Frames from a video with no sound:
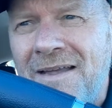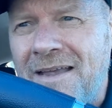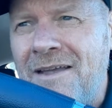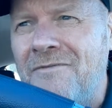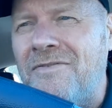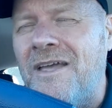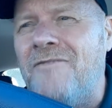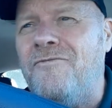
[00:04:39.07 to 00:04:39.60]

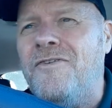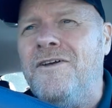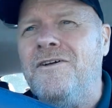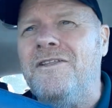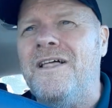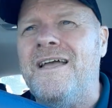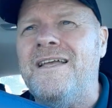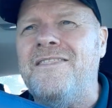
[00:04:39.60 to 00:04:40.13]
if they feel
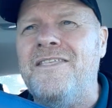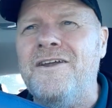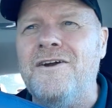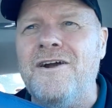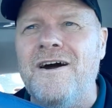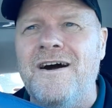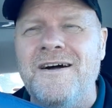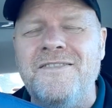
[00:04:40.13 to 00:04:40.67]
like
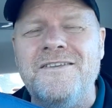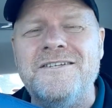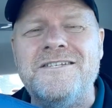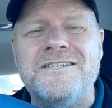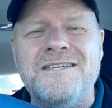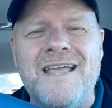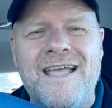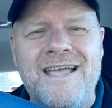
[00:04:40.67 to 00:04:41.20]
they're on the
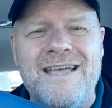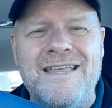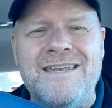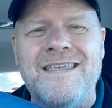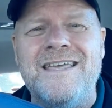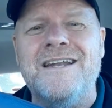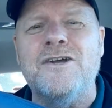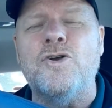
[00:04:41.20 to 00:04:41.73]

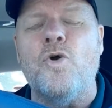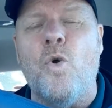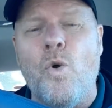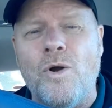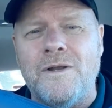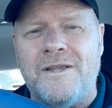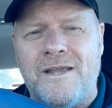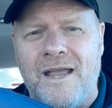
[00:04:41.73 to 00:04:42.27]
stand in a
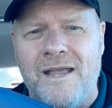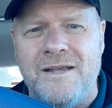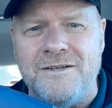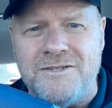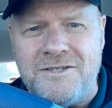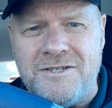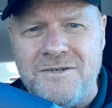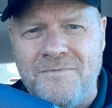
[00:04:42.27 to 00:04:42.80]
court
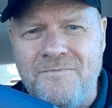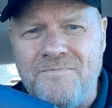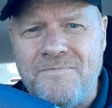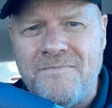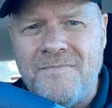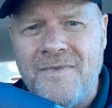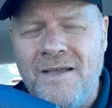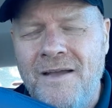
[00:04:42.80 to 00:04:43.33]
case,
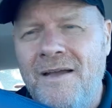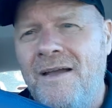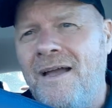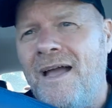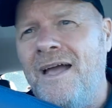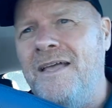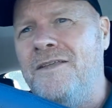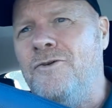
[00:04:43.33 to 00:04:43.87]

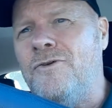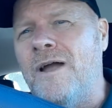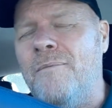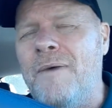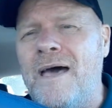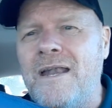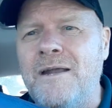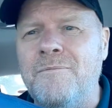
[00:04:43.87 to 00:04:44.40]
and you
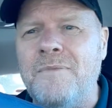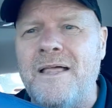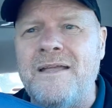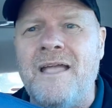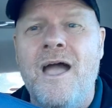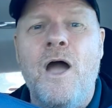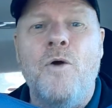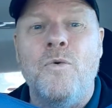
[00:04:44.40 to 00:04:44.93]
come at them
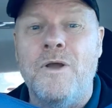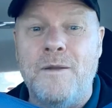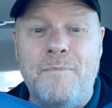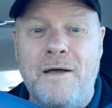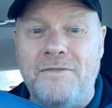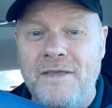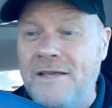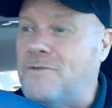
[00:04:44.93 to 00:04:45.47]
like, "What
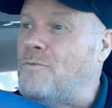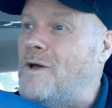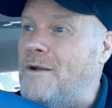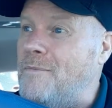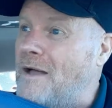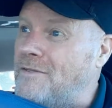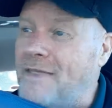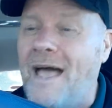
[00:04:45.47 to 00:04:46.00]
about this? What
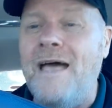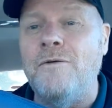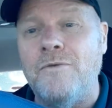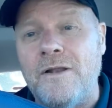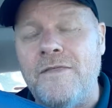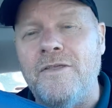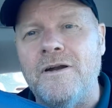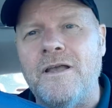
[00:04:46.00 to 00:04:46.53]
about that?"
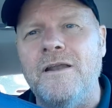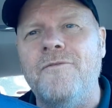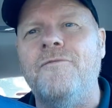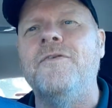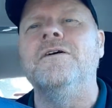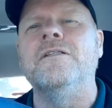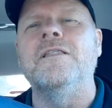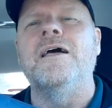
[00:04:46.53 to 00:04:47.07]
They're going to
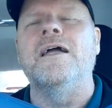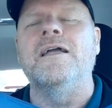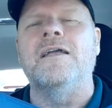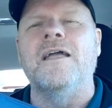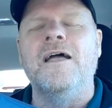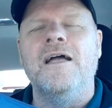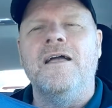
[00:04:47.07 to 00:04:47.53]
feel like